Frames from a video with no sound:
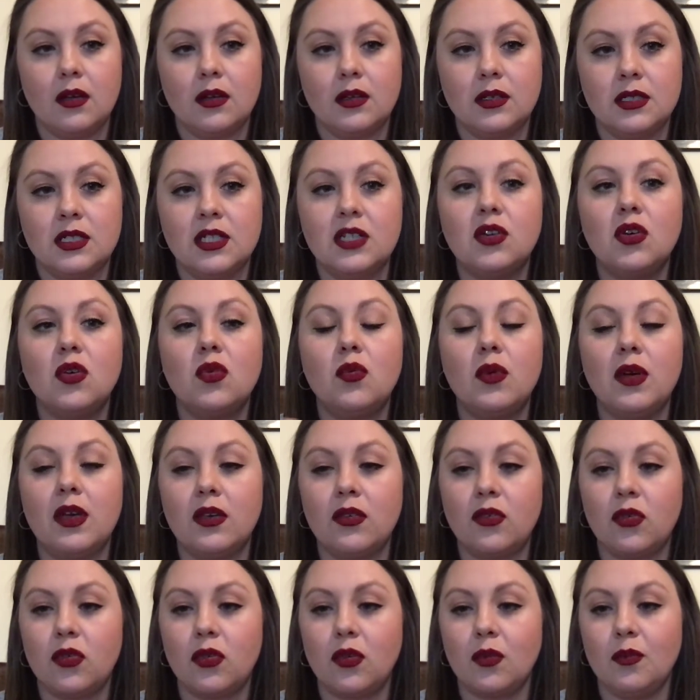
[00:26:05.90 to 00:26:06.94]
deal
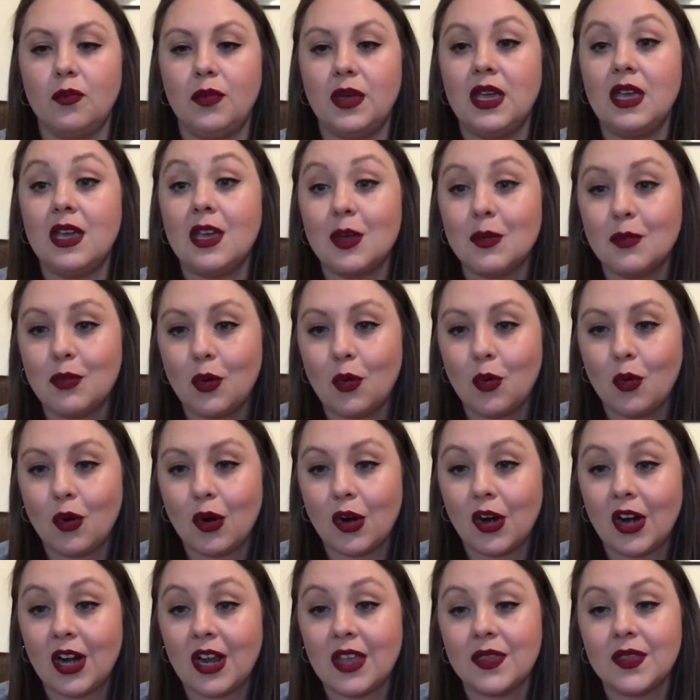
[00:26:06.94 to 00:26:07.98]
with being
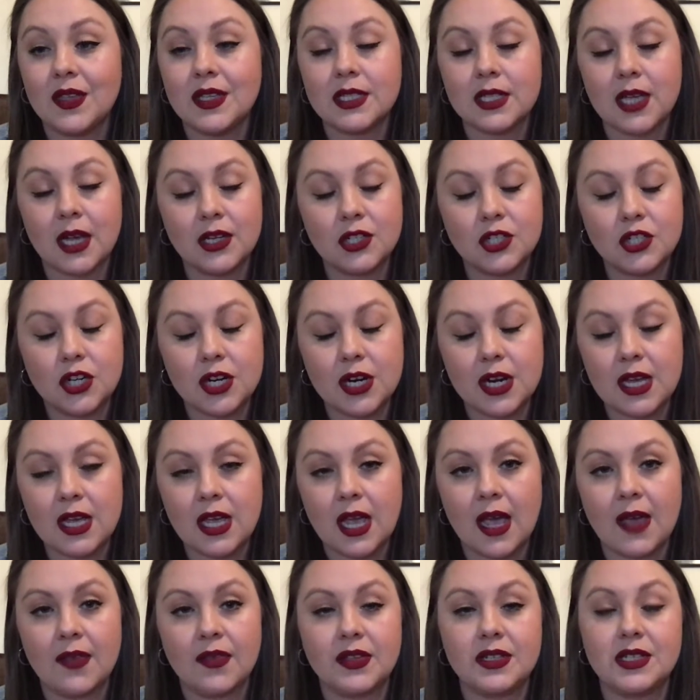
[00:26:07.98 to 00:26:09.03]
poor in this country
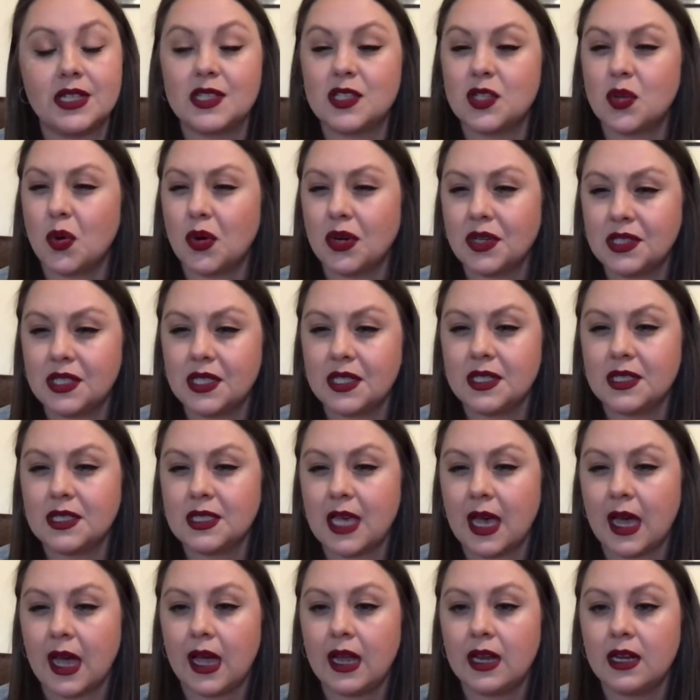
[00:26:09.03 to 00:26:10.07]
and the discourses
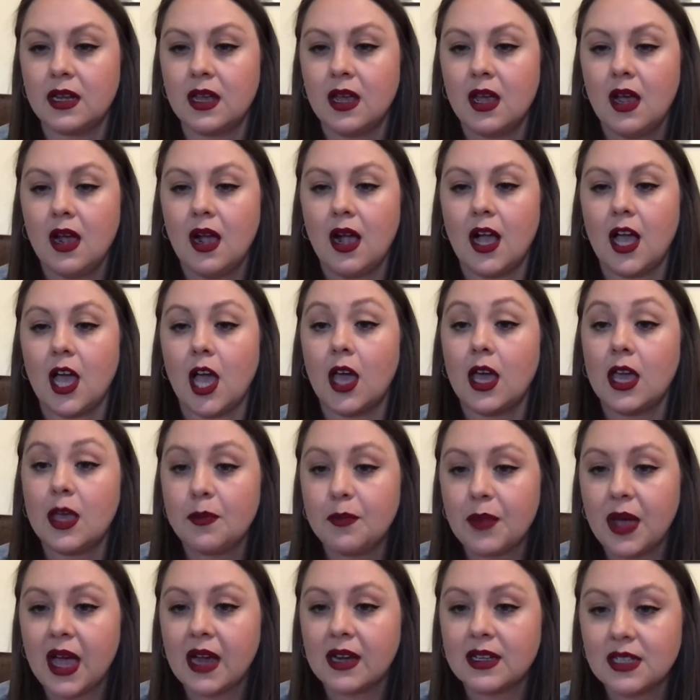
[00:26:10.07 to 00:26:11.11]
that
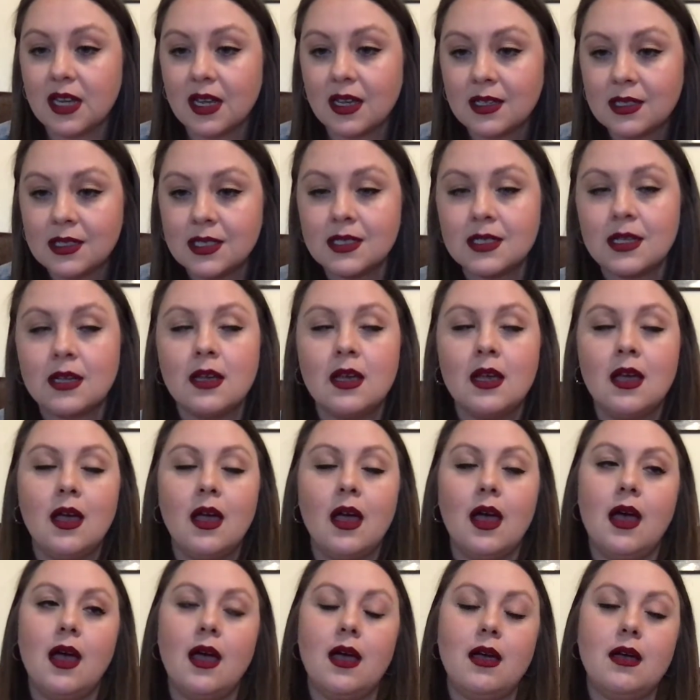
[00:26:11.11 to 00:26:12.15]
impact us
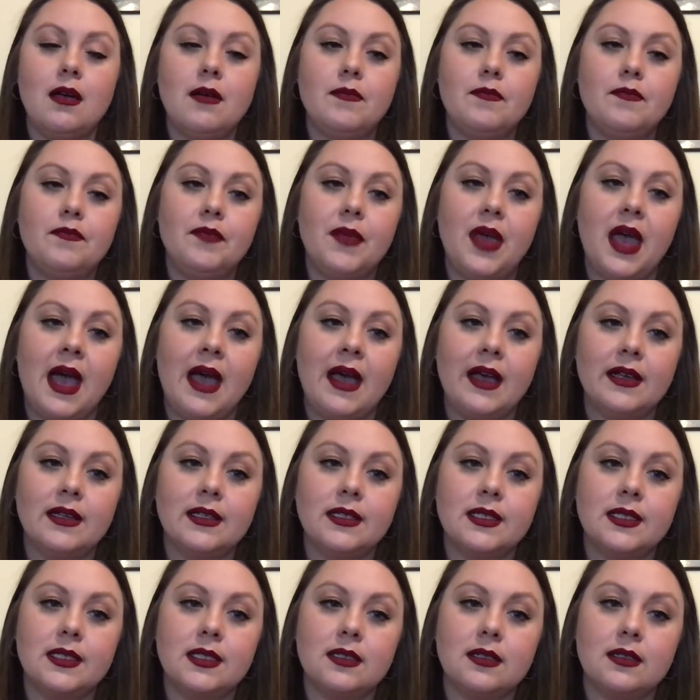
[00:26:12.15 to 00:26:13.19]

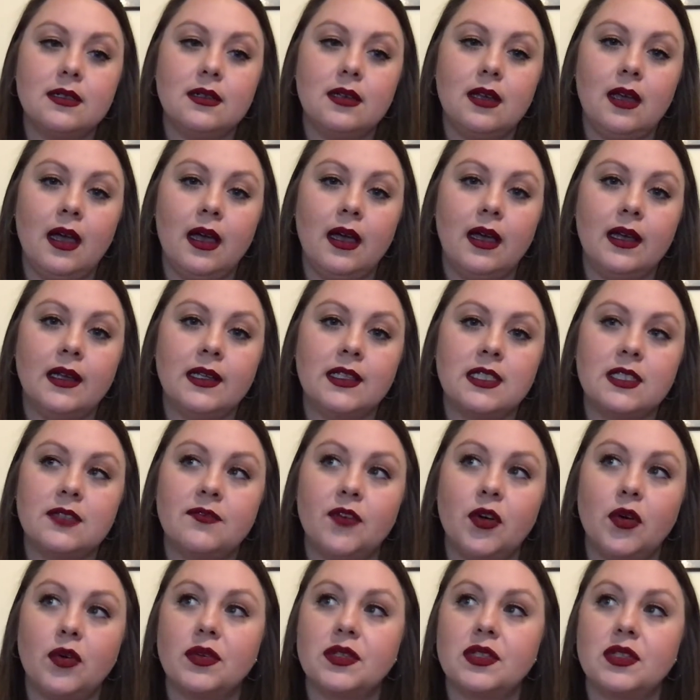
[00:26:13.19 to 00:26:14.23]
as
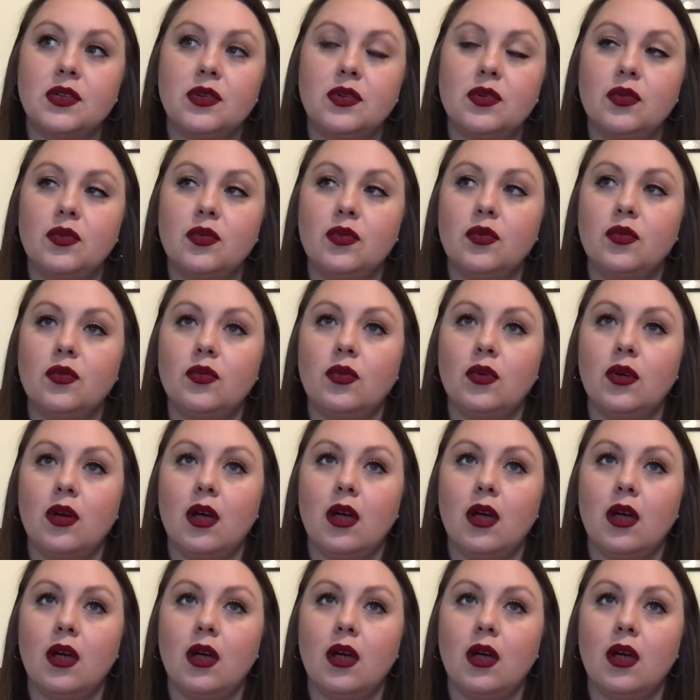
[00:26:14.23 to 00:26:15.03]
folks who